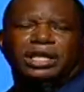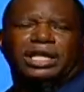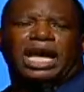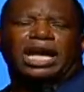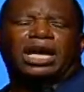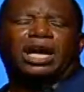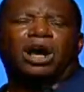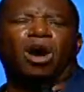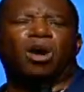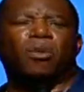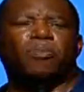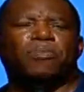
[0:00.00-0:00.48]

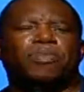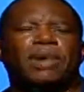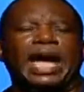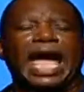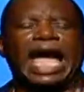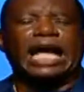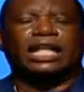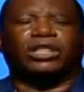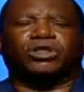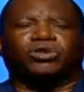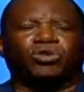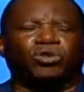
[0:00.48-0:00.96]
They go
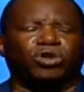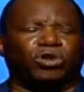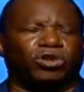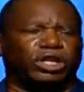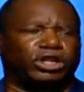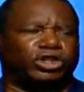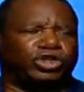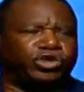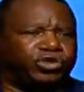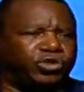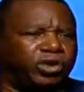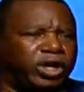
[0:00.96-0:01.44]
back through
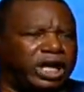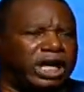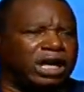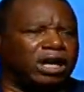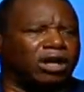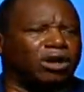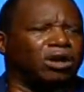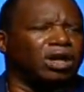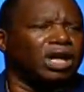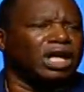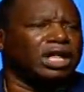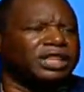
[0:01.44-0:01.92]
the
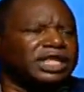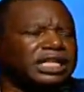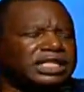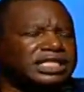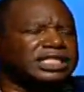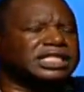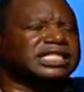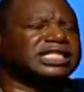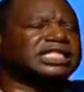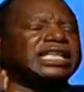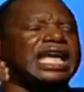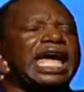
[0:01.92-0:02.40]
drill, the
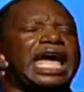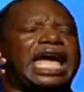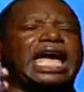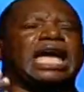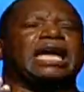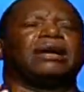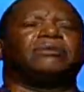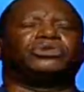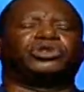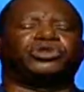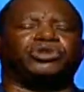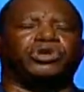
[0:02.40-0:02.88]

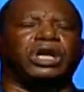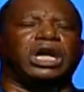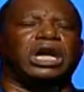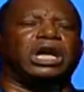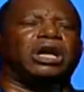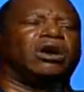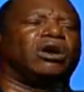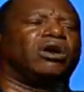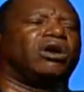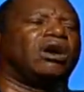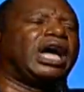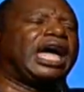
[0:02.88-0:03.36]
same
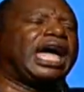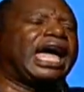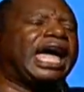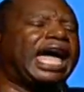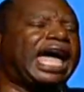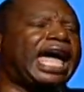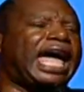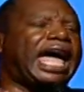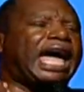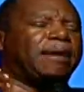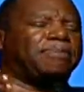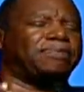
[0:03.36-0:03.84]
drill
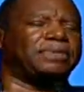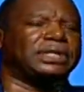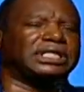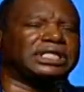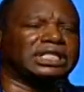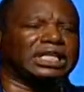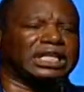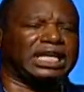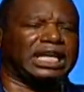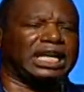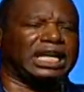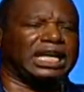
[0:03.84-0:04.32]

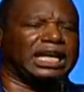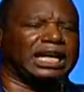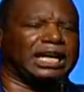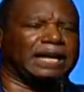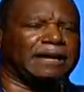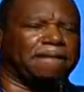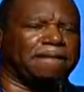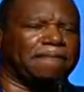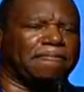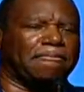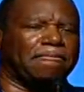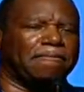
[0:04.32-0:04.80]
happens
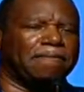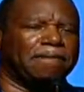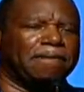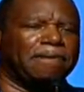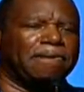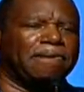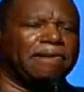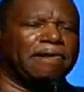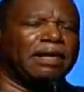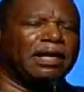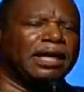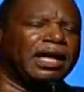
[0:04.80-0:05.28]
again.
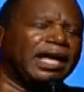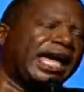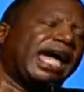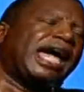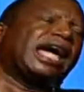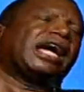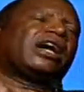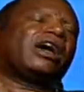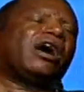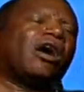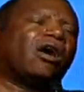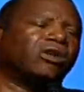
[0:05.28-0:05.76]

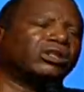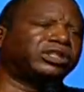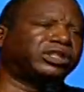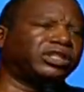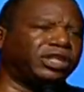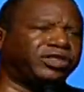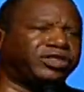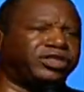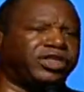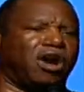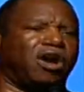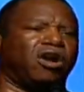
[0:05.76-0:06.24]
Goes
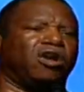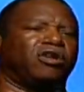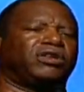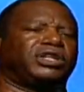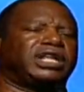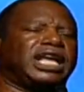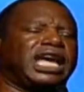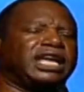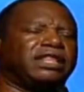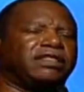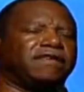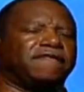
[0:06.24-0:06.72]
the
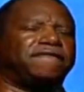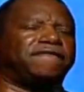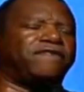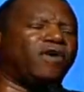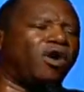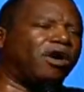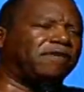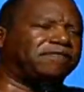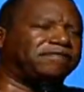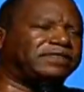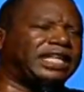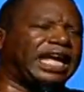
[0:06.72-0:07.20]
third day, the
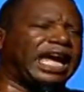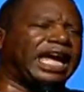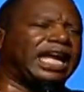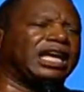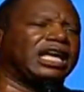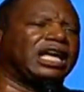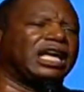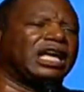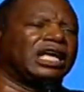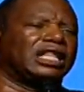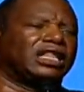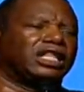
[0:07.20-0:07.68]
fourth
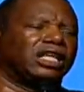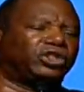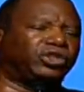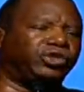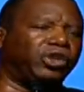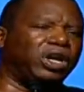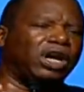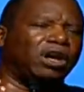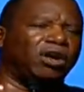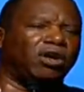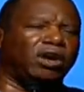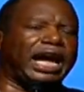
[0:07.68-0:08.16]
day, the
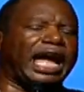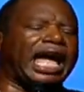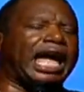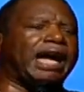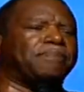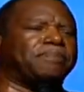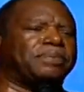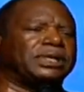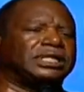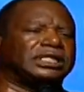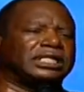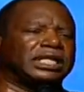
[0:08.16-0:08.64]
drill
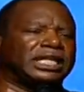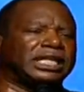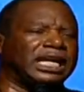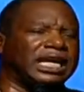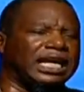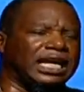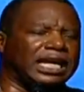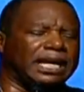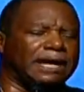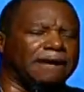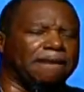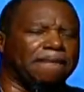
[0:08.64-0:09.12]
happens
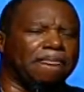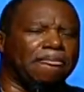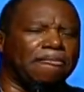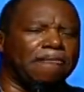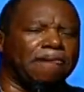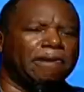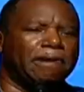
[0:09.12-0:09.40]
again.